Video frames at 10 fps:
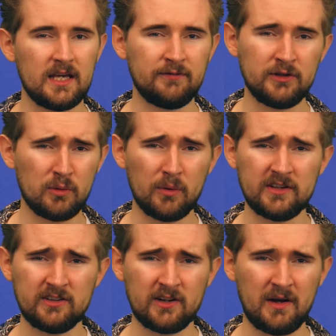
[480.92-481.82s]
If you're
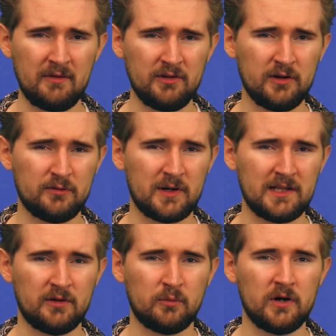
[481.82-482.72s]
worried you don't have enough
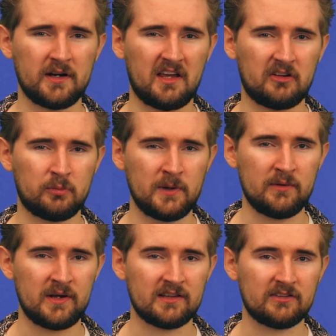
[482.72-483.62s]
relevant work
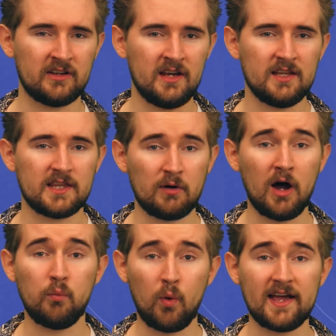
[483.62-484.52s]
experience, there
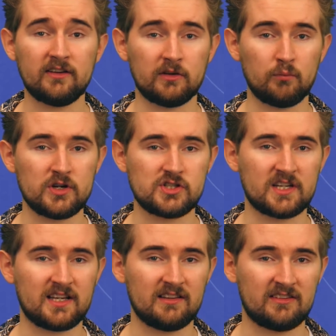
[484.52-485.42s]
are ways in which
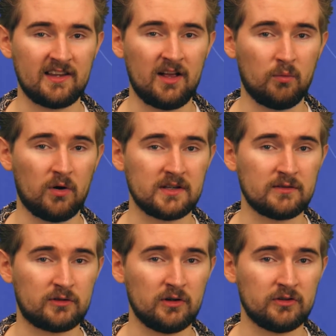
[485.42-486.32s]
you can sell what
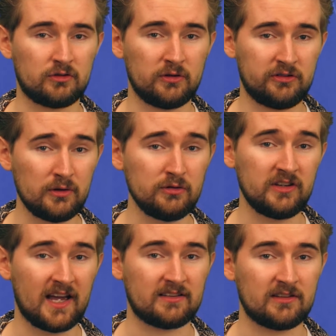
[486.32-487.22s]
you've done to
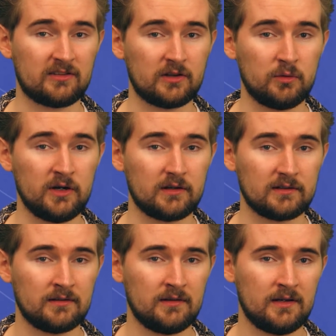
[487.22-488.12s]
associate it to the world.